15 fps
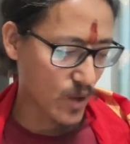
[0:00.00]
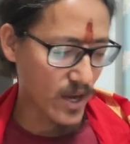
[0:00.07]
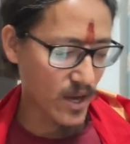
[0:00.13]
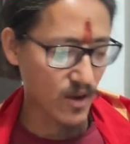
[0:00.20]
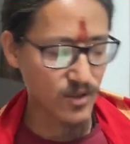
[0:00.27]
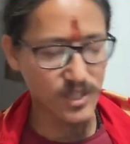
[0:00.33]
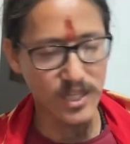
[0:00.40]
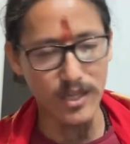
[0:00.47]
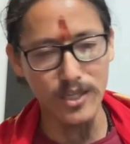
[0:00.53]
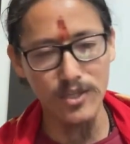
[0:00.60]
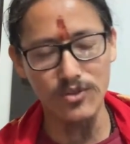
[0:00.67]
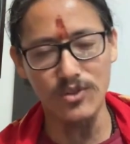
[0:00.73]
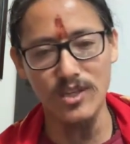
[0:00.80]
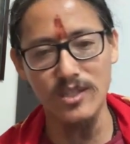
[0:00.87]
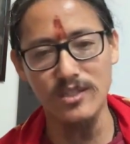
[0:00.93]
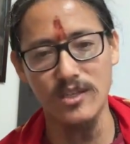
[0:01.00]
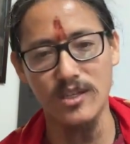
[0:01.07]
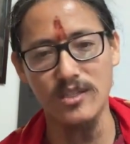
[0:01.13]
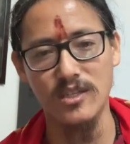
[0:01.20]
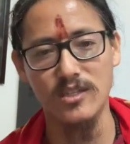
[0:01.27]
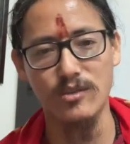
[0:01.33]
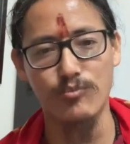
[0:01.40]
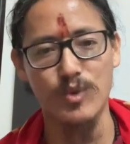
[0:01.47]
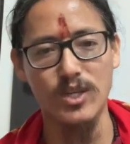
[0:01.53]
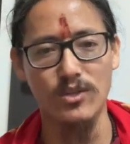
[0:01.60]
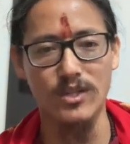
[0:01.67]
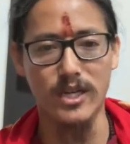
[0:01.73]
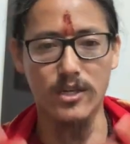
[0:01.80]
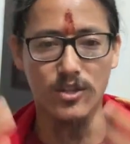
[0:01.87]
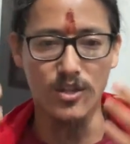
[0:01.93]
like why I was telling you this is
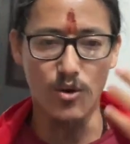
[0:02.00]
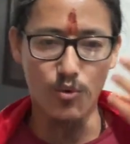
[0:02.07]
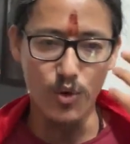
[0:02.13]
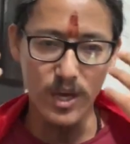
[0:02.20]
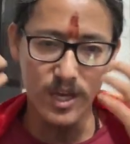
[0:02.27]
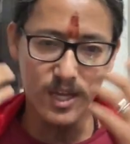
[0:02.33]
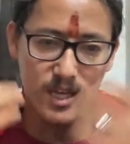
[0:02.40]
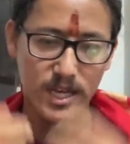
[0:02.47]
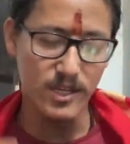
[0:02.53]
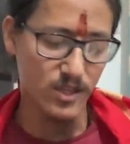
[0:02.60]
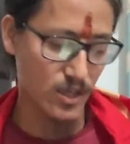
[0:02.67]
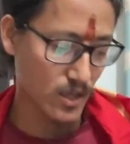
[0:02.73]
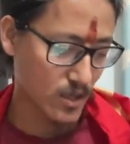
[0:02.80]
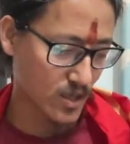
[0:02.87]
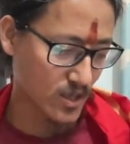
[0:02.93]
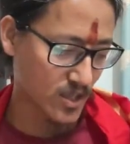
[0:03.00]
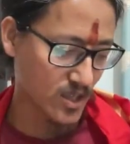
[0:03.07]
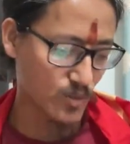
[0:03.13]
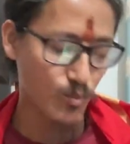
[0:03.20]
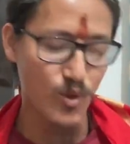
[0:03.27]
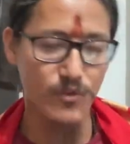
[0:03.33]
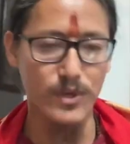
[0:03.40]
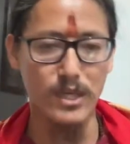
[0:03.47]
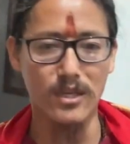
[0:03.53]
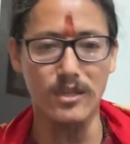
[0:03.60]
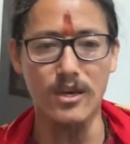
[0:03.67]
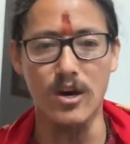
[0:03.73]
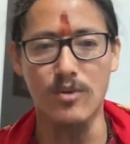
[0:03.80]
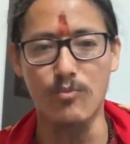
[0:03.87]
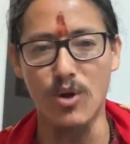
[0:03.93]
because like the way like the energy is moving
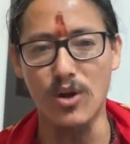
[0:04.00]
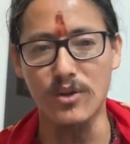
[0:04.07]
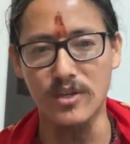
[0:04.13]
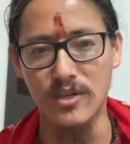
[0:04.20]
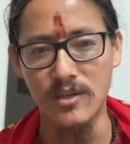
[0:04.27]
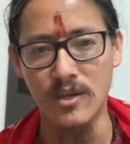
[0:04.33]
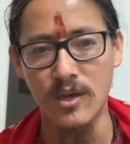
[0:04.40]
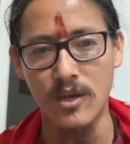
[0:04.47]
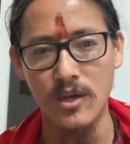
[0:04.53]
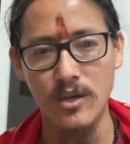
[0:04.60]
in our body,